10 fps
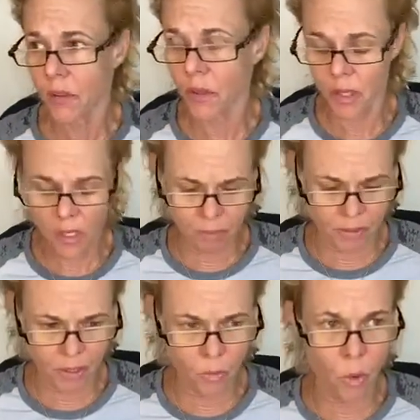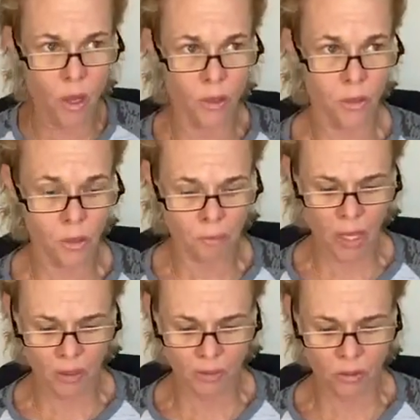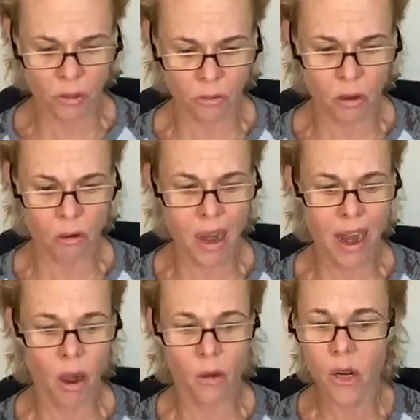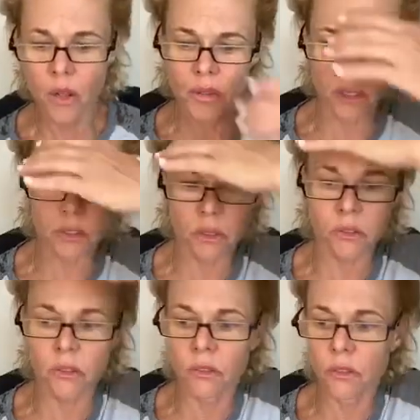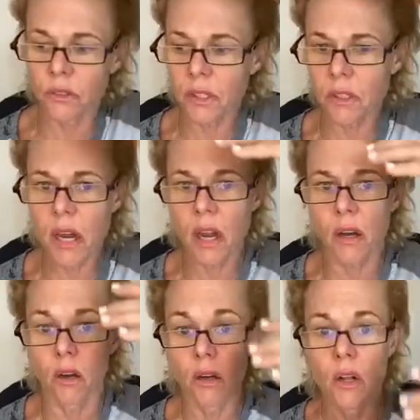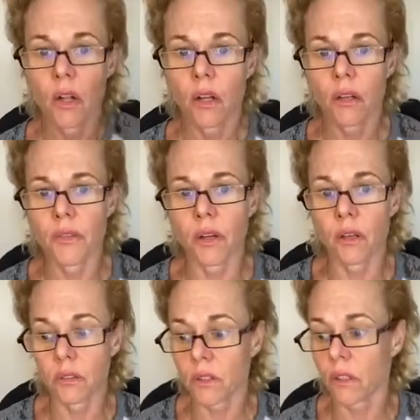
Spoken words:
their hips get wider, their bellies grow out, they start to lose their hair, their